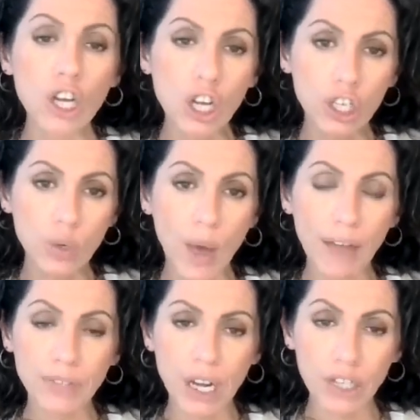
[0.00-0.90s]
You have
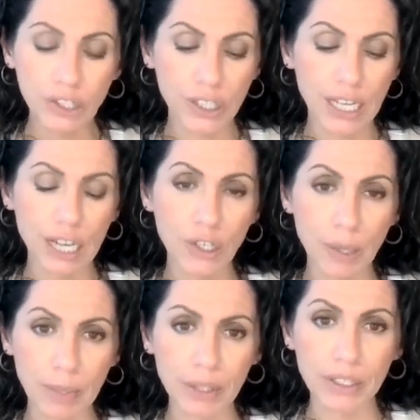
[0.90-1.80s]
to understand you're
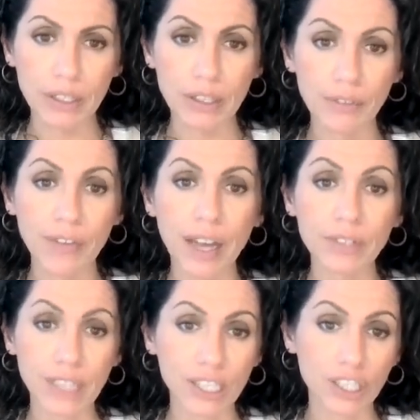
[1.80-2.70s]
building the
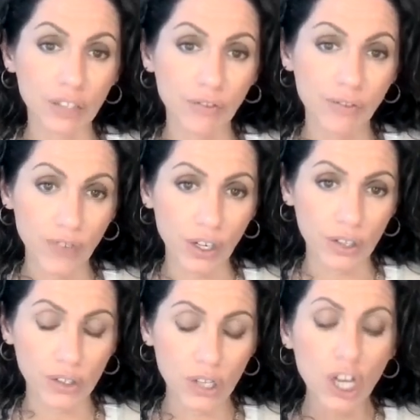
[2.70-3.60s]
foundation
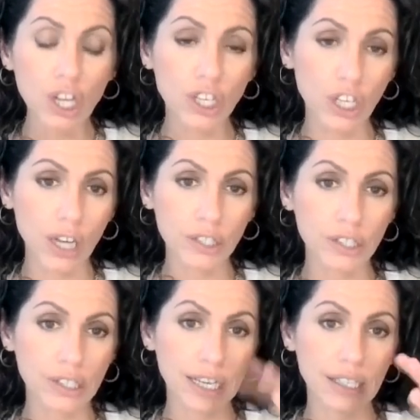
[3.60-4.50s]
first. You're
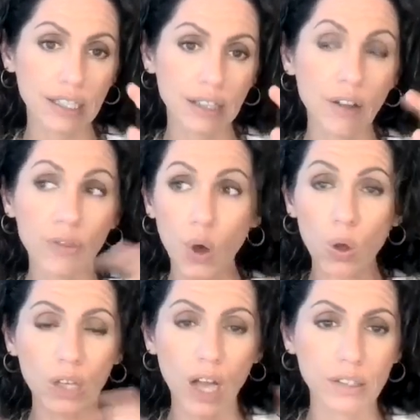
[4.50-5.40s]
understanding the whole
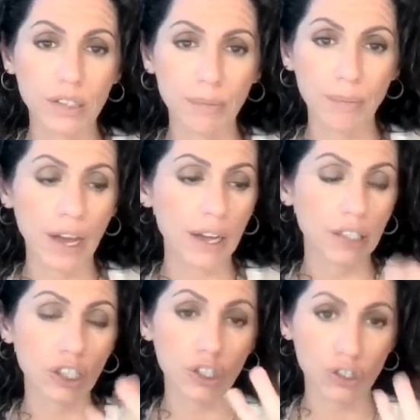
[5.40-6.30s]
concept behind
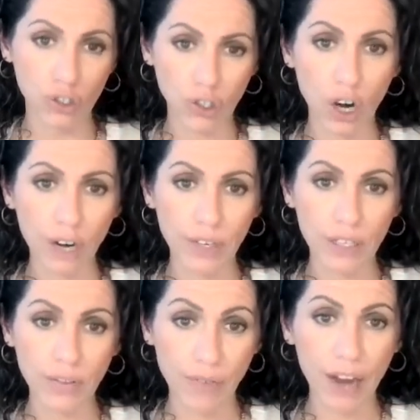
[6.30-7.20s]
it. You're starving
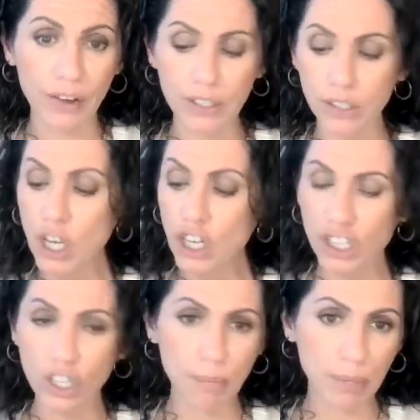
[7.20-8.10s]
the virus.
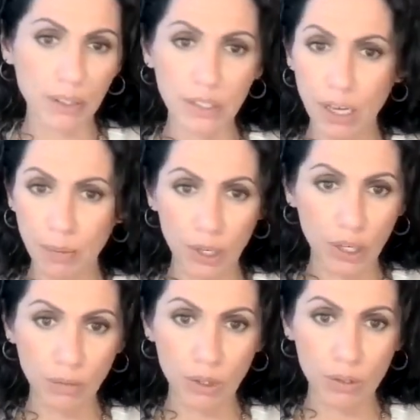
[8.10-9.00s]
You're building up your
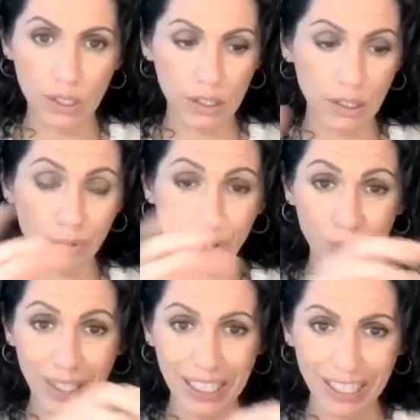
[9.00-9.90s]
immune system so it
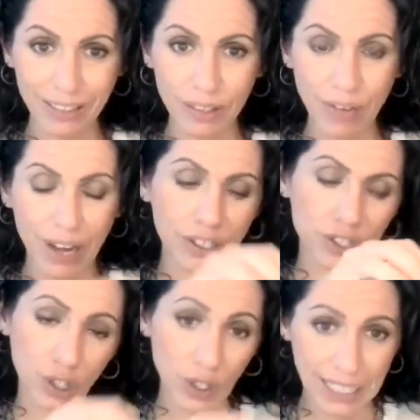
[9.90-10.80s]
can kill the virus
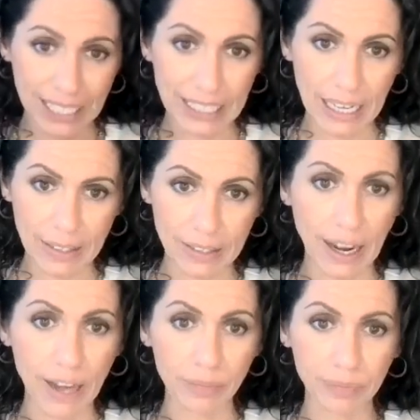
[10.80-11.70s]
so you can detox it
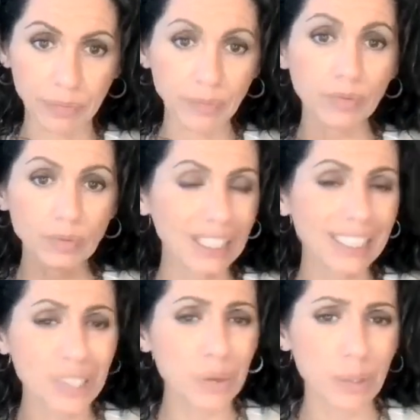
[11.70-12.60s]
out.
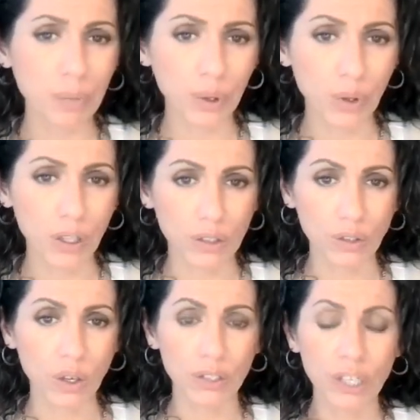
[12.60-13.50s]
That's why the protocol is
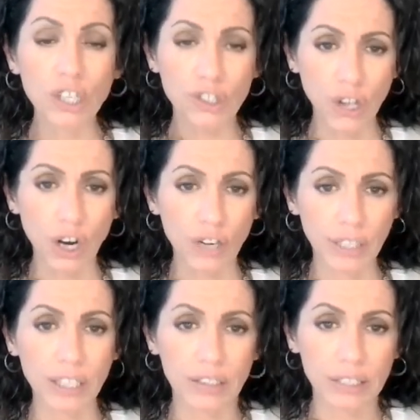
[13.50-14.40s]
called Starve,
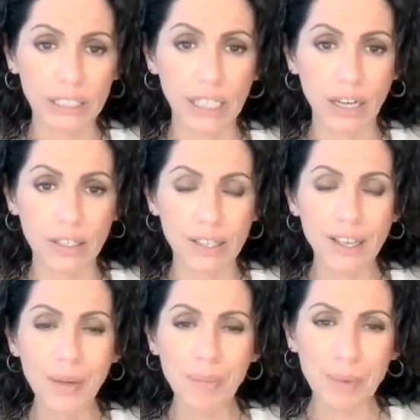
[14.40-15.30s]
Kill,
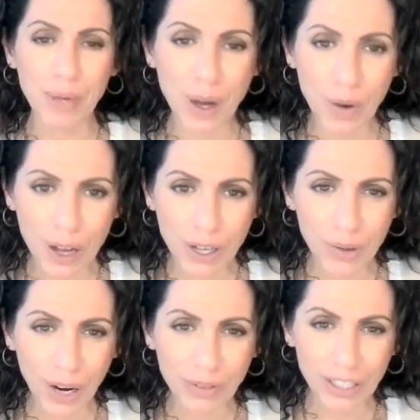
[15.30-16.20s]
Detox. People go, do
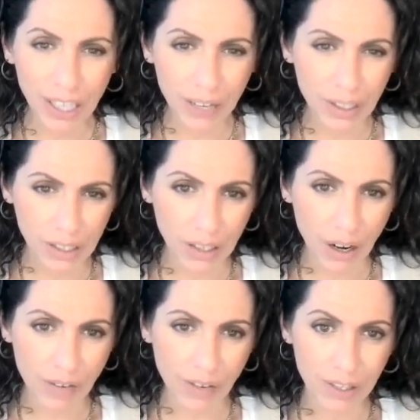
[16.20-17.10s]
I really have to
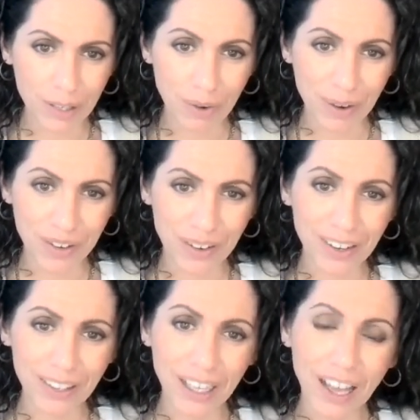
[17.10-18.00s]
starve on this
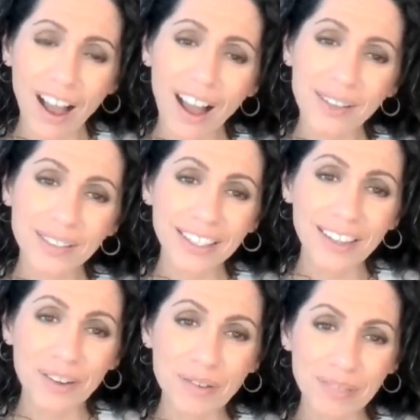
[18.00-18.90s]
protocol? I'm like,
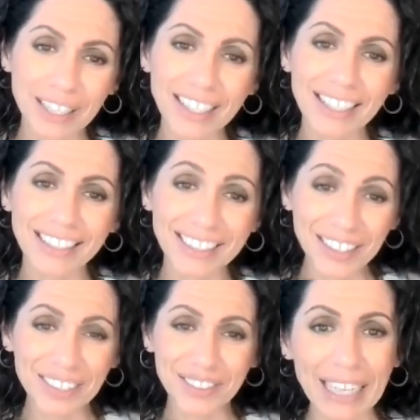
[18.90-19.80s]
oh my God,
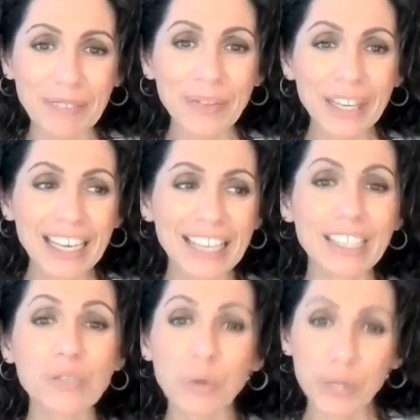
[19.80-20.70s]
no.
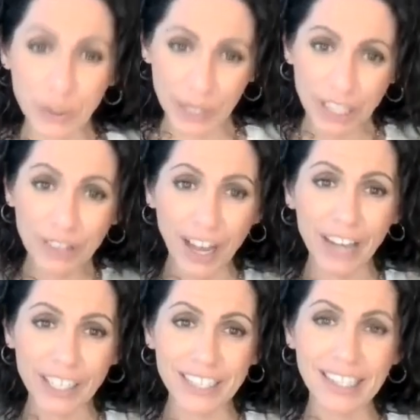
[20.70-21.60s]
That's what we're doing to the
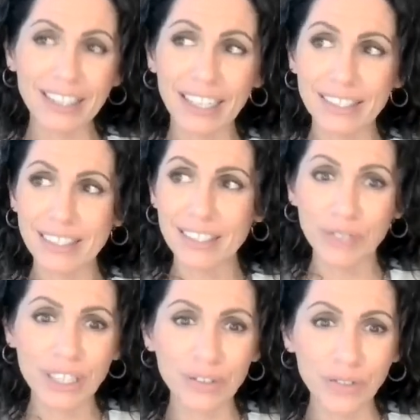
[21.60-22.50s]
virus, and that's the
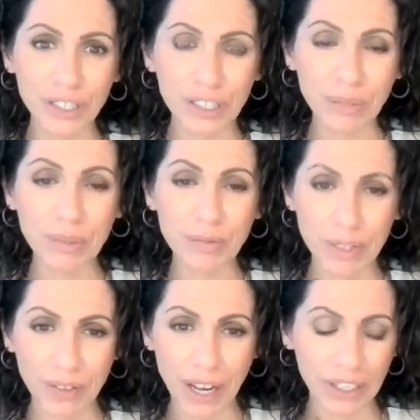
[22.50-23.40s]
reason for your symptoms, the
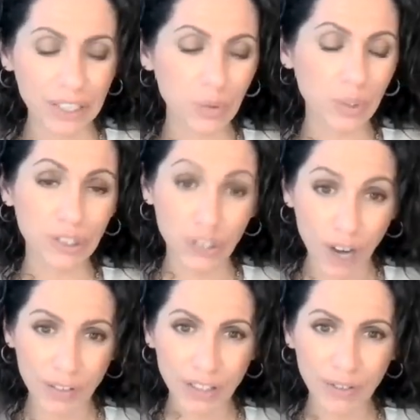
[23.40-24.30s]
virus. We're
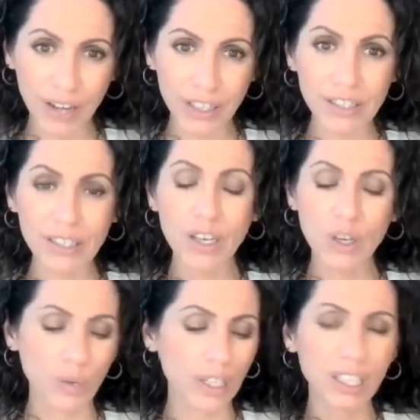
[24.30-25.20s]
starving the virus,
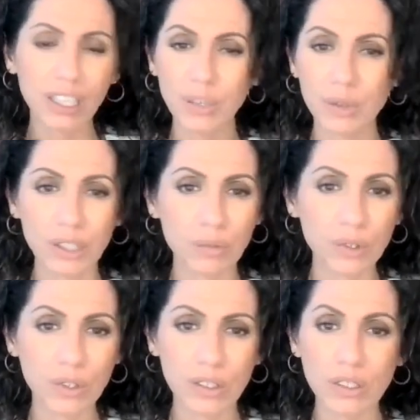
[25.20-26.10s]
we're killing it with the immune
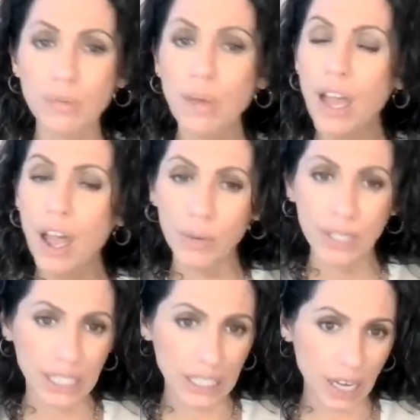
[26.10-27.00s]
system, and we're
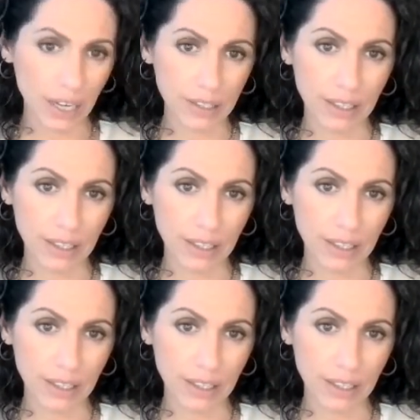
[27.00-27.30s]
detoxing